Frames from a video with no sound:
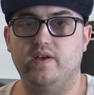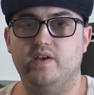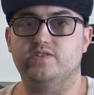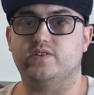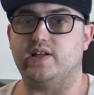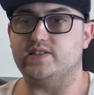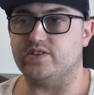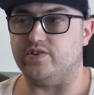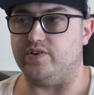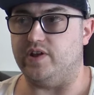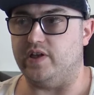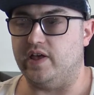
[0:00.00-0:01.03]
So that's
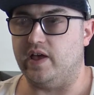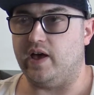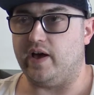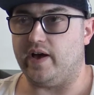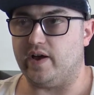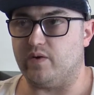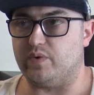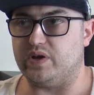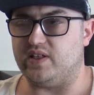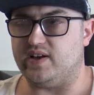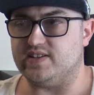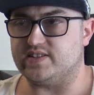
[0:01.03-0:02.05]
good. I
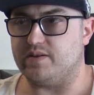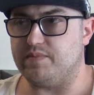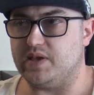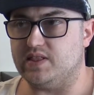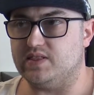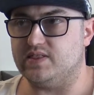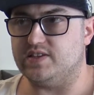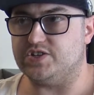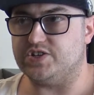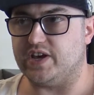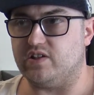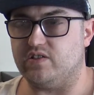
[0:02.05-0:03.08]
realized I made this
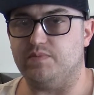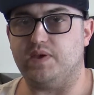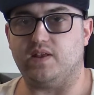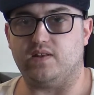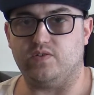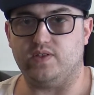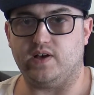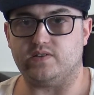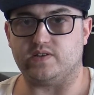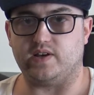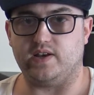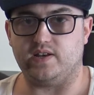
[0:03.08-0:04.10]
channel in the beginning of
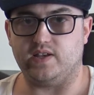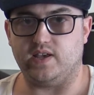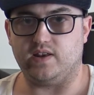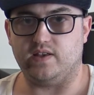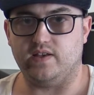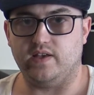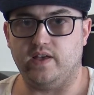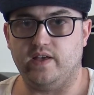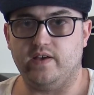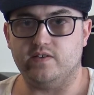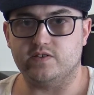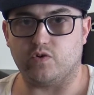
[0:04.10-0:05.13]
2019,
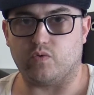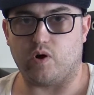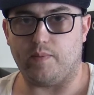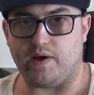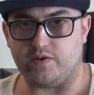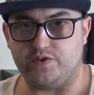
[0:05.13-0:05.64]
so we're about